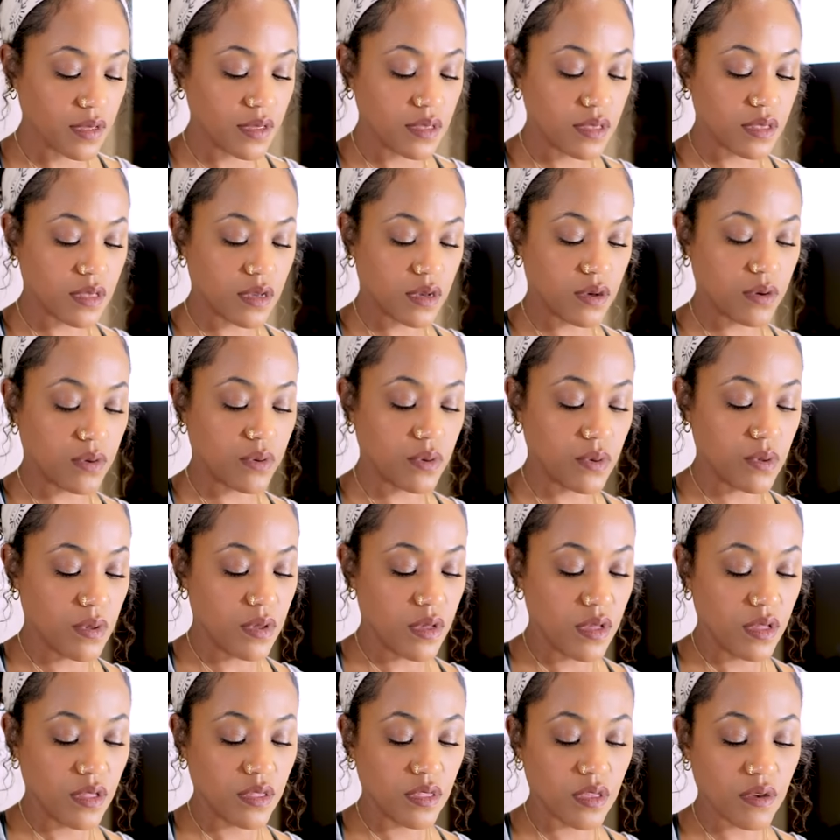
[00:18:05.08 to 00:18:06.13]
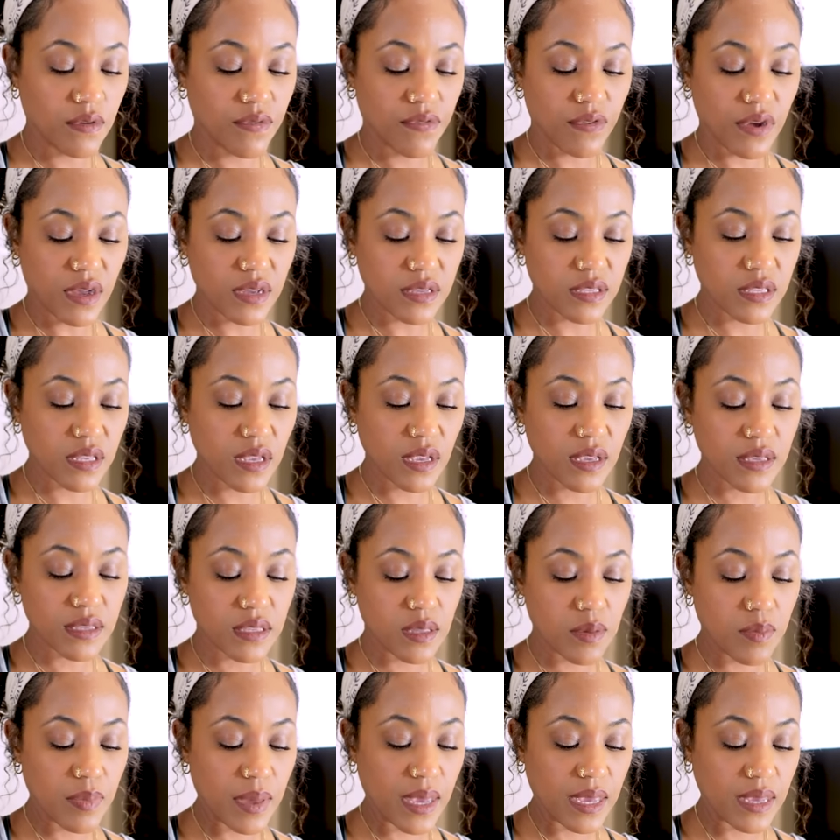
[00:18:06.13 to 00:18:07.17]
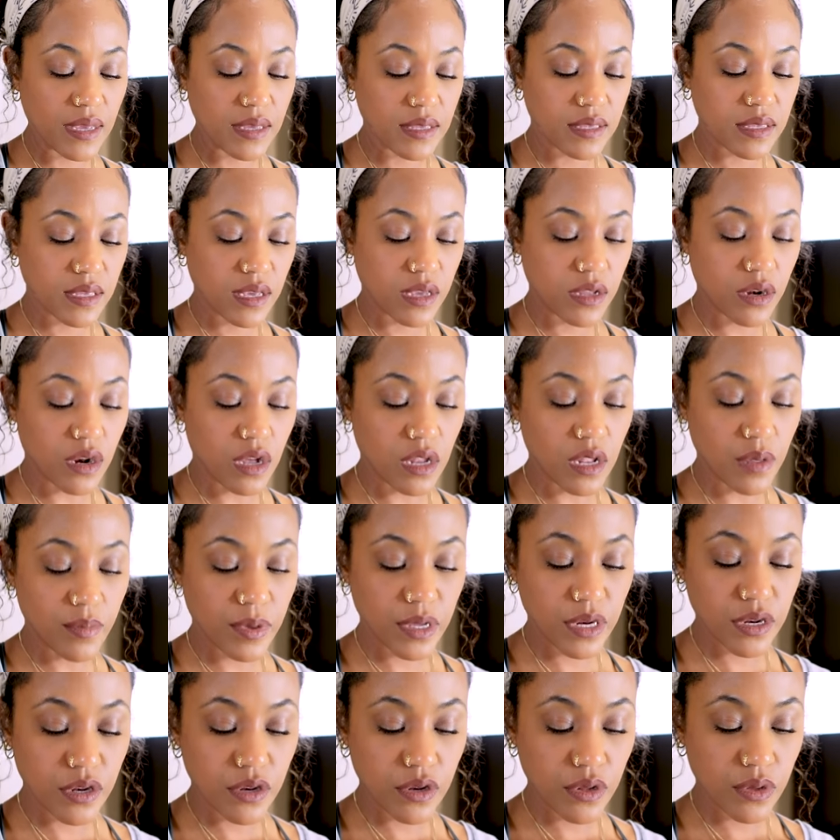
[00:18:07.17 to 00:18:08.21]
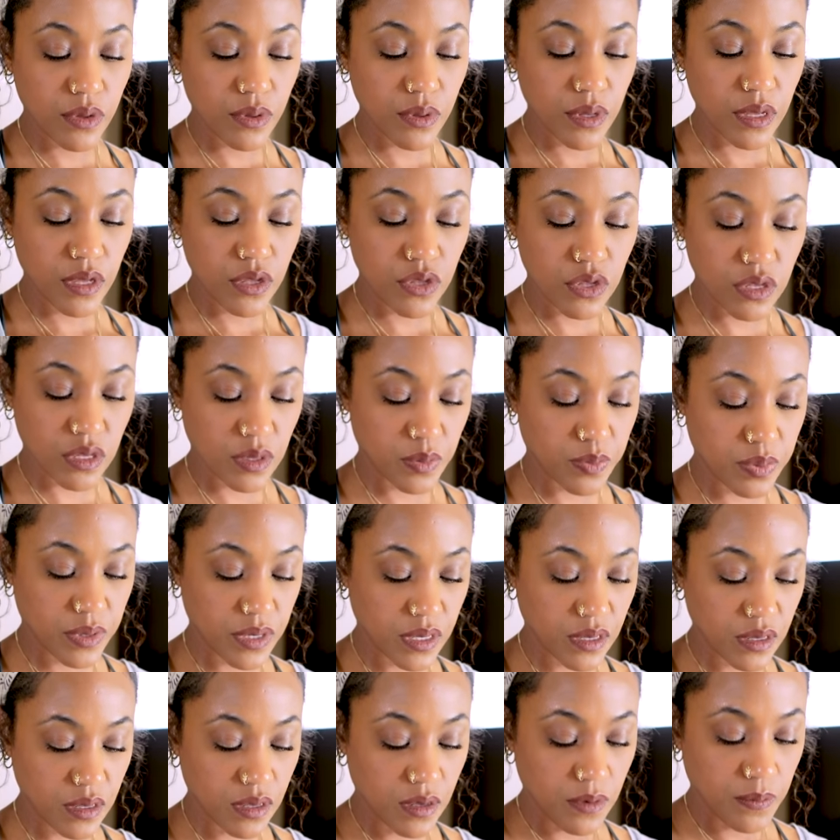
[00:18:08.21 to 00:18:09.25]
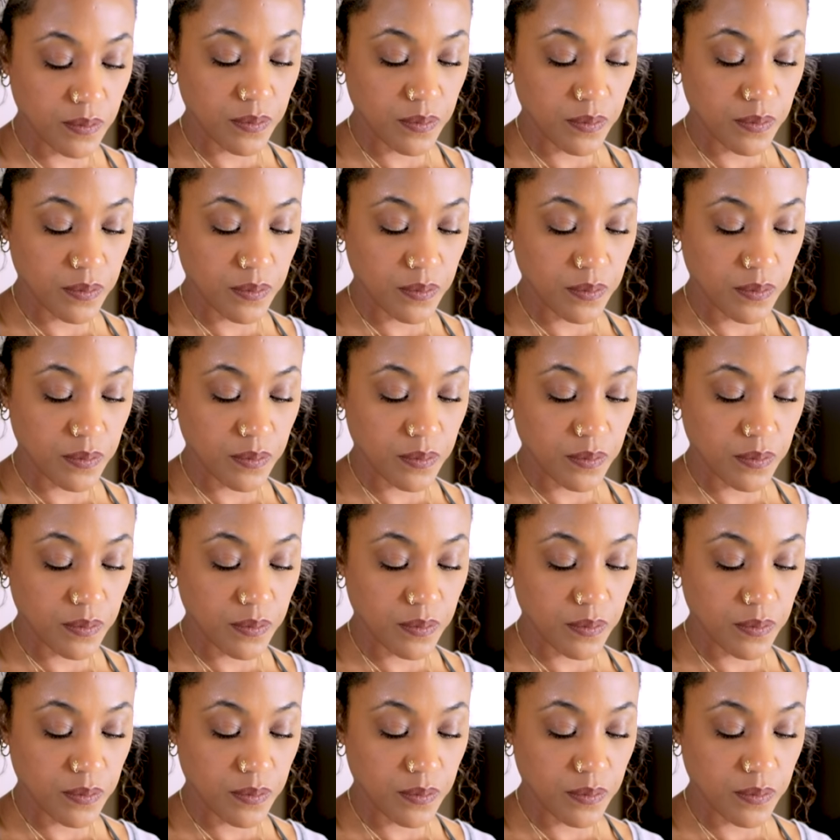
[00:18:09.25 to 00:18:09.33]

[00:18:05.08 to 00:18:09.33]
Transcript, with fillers: So the frosting is the base and all I'm gonna do is just put